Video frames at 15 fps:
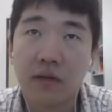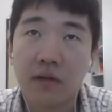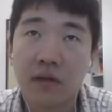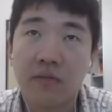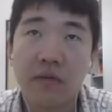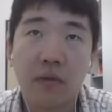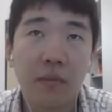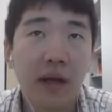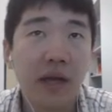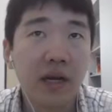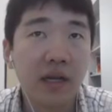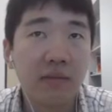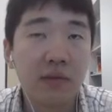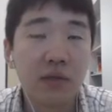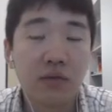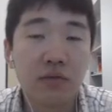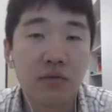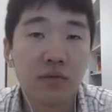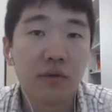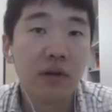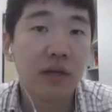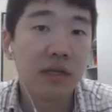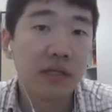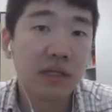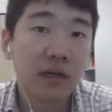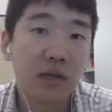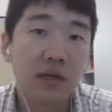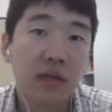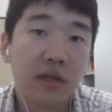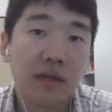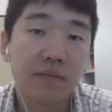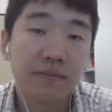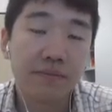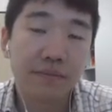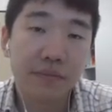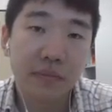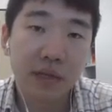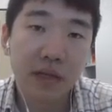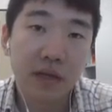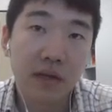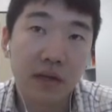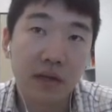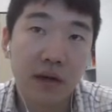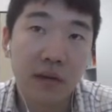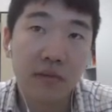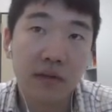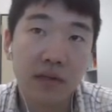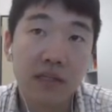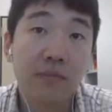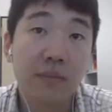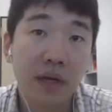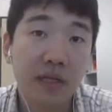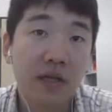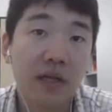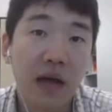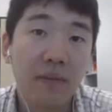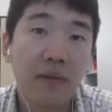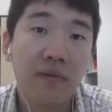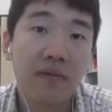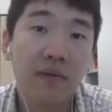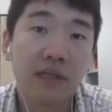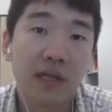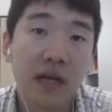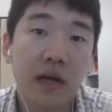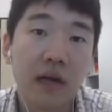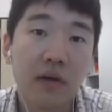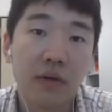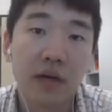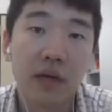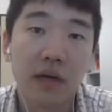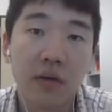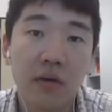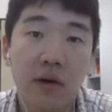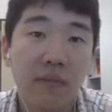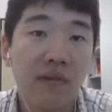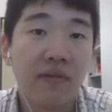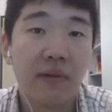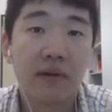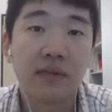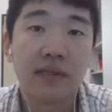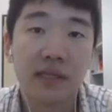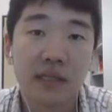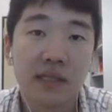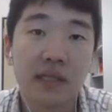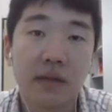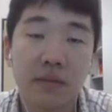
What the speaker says: informative to really study in especially amorphous alloy or amorphous system,